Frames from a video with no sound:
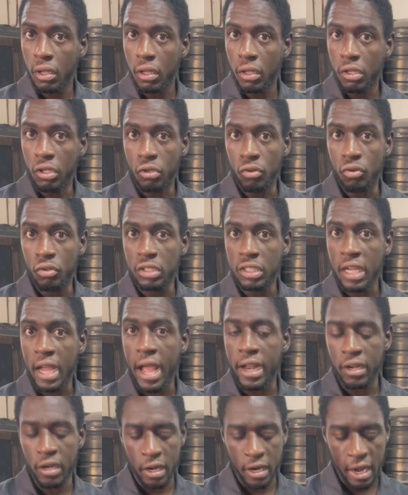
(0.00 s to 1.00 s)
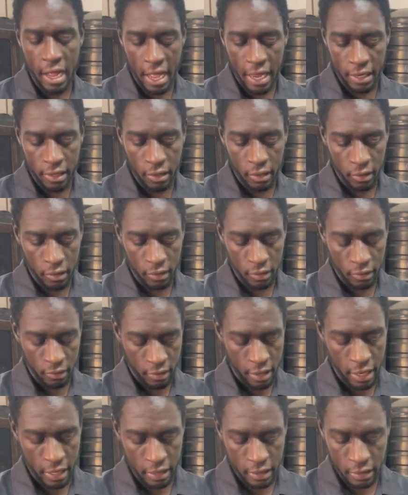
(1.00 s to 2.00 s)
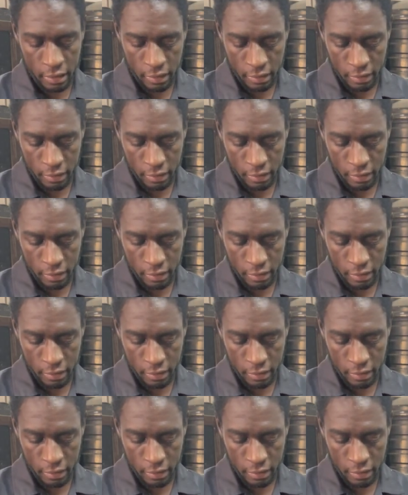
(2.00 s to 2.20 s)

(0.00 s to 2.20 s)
you tighten on the handle, right?